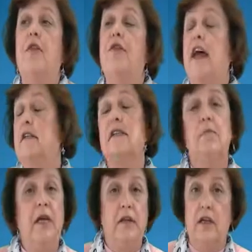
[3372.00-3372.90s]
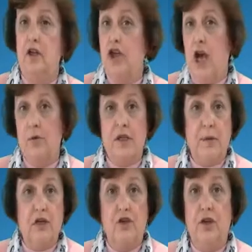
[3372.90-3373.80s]
That doesn't mean that a child with
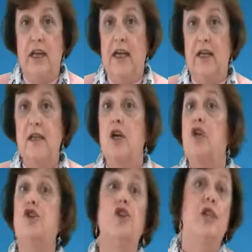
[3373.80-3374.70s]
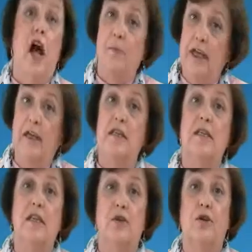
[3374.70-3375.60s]
special needs should not be
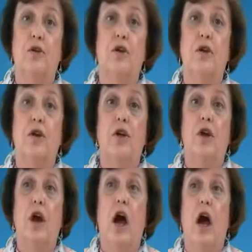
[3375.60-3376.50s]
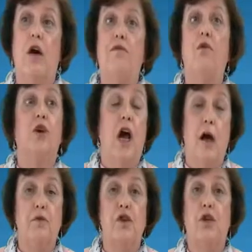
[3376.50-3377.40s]
considered for
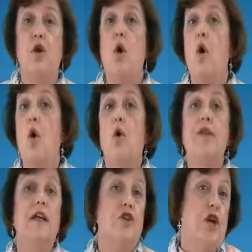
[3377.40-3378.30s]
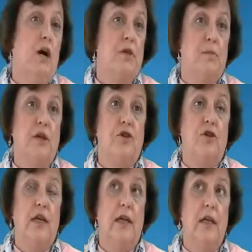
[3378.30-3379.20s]
adoption, or that a child with
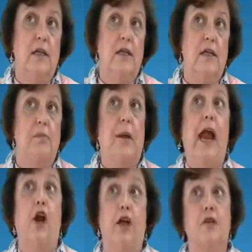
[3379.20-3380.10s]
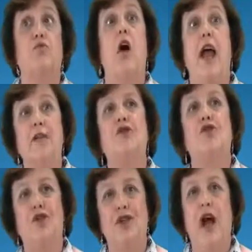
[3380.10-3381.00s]
special needs parents' rights
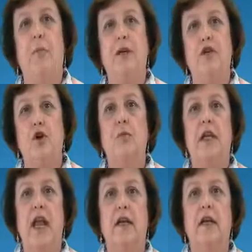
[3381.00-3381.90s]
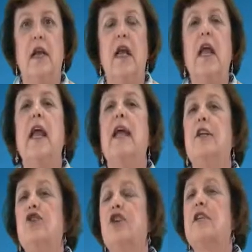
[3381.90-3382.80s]
should not be terminated.
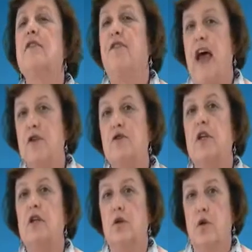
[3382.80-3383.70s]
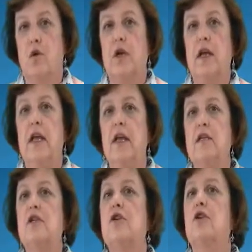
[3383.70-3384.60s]
It's just a factor that the court
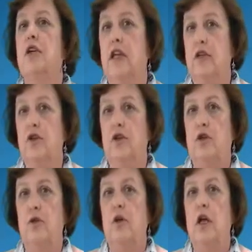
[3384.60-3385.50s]
is to look into